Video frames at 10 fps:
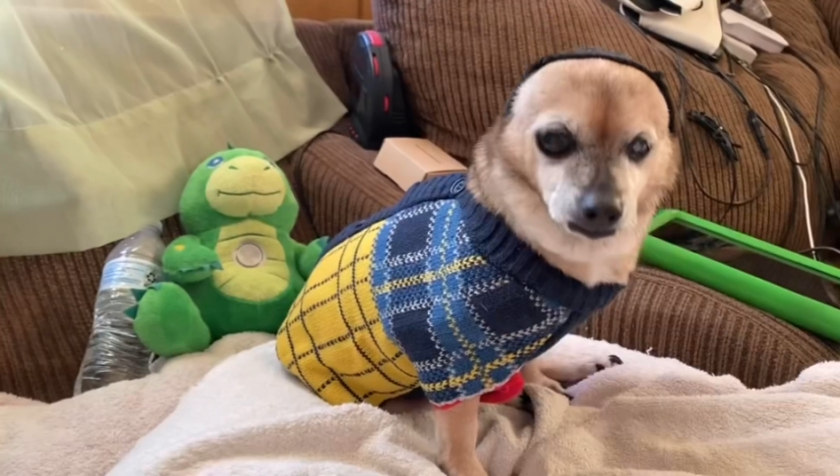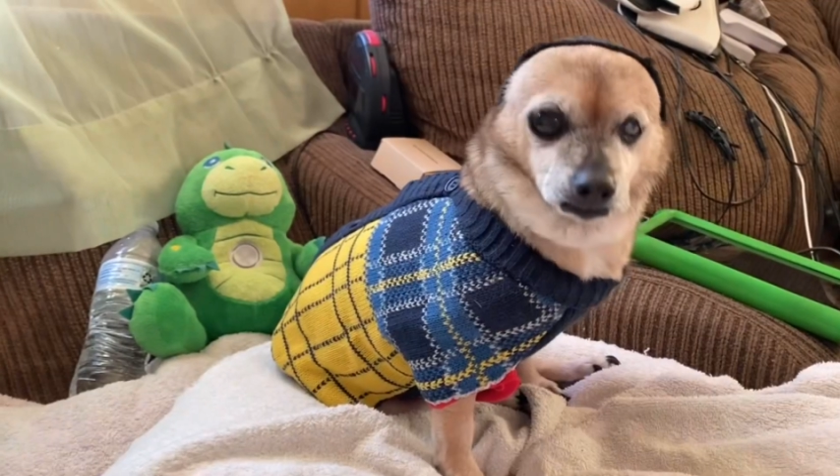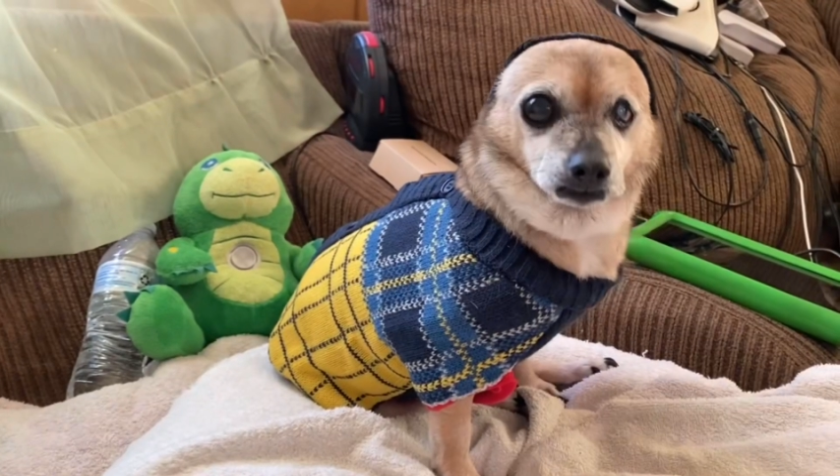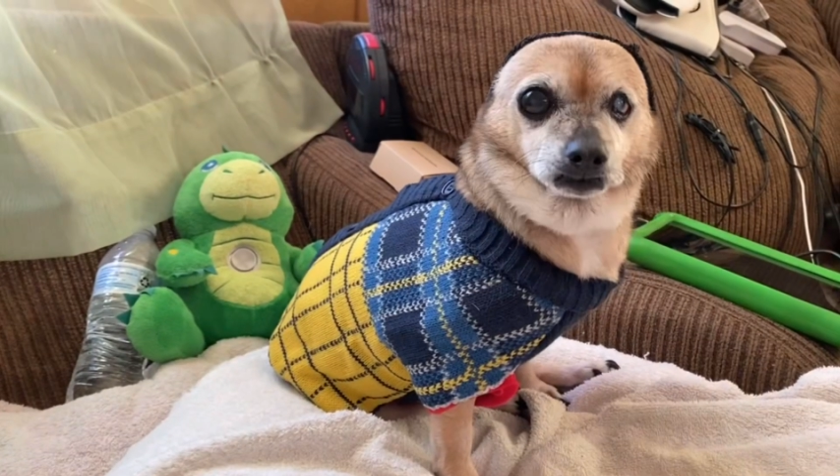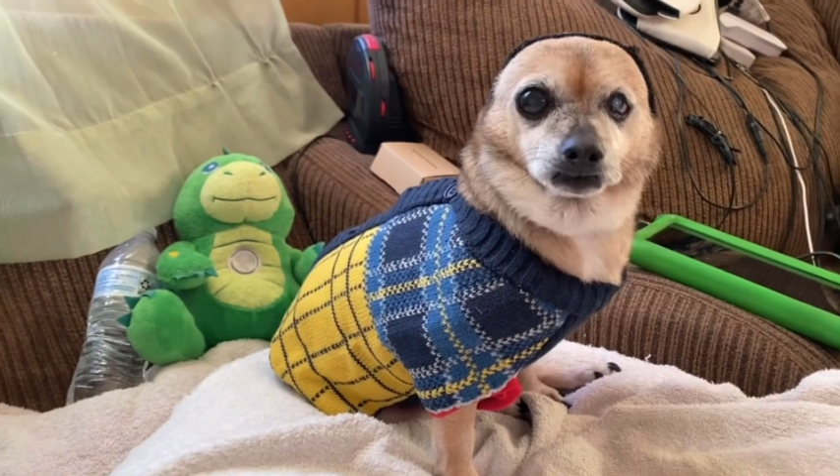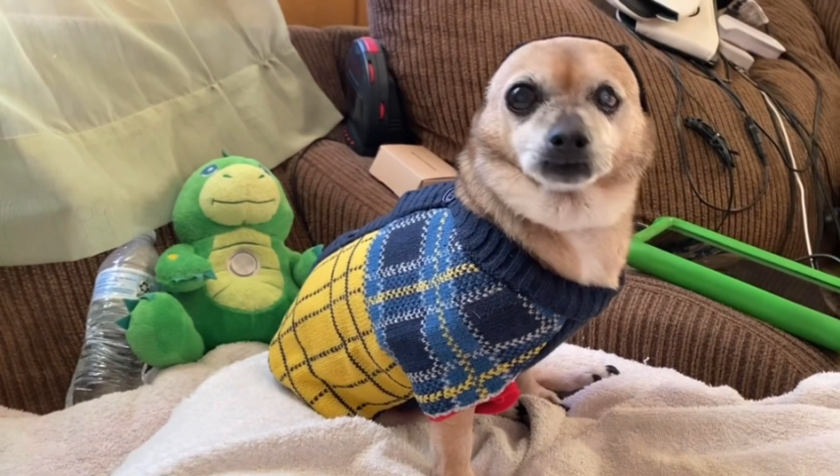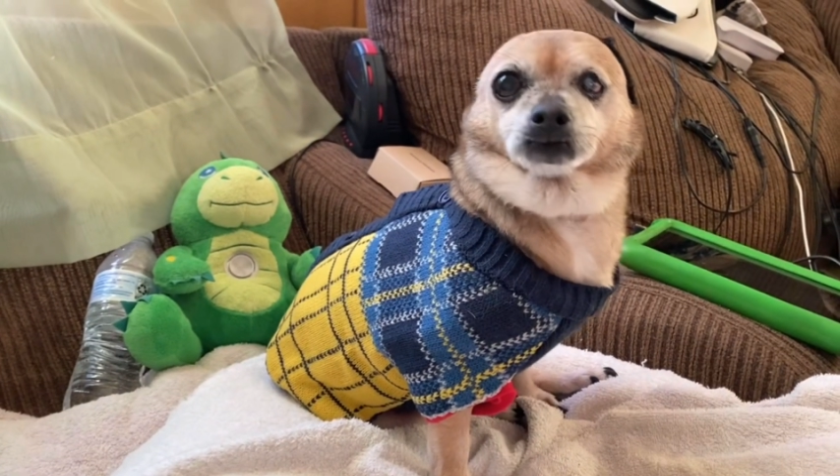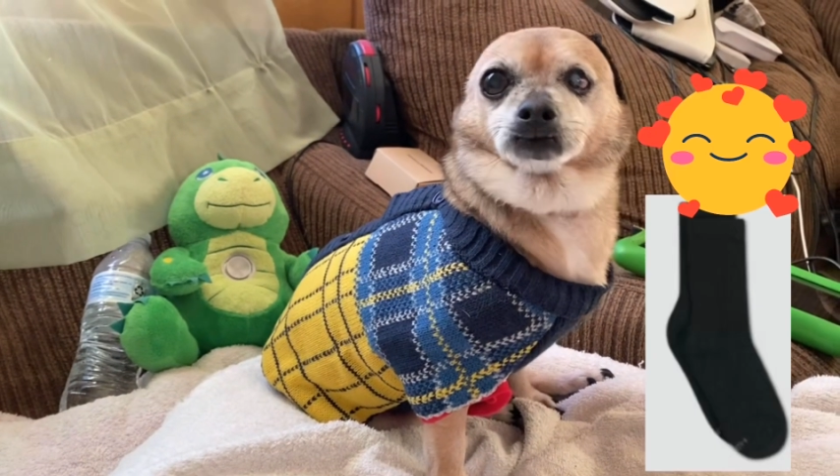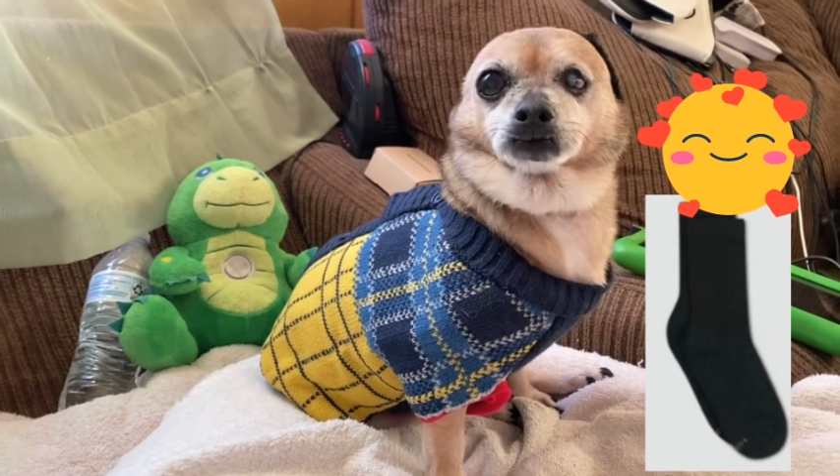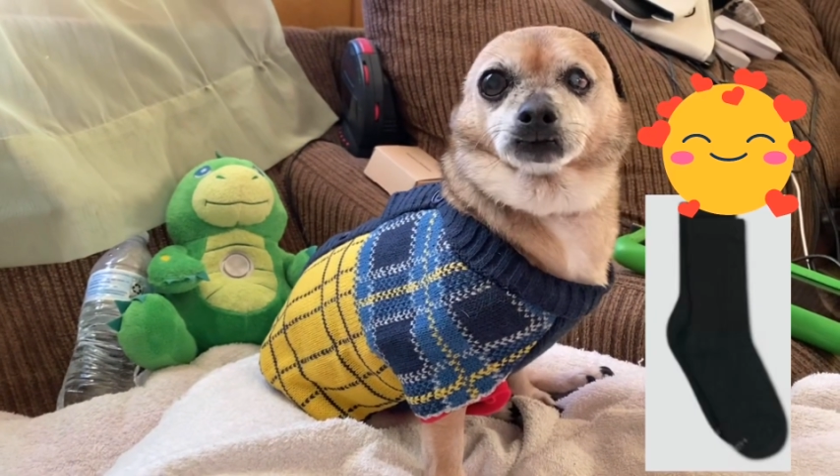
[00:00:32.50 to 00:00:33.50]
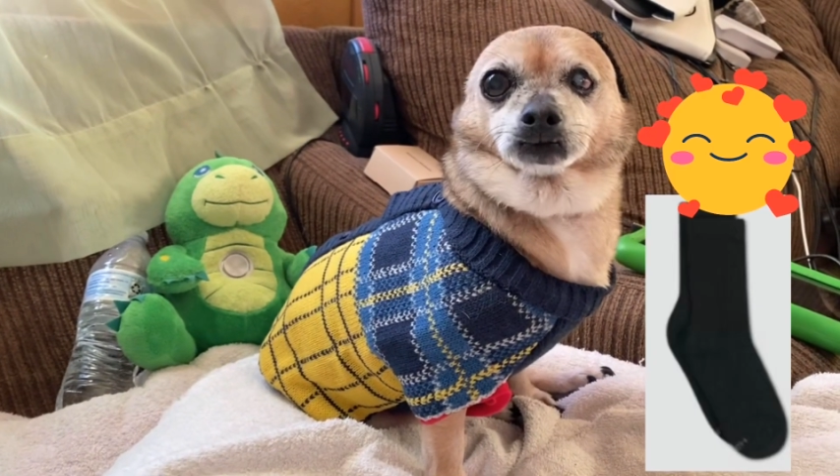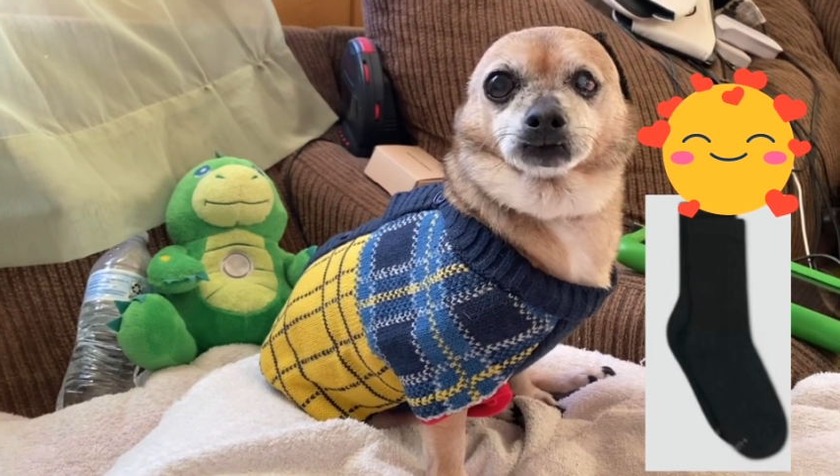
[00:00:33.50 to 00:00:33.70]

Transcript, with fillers: that little sock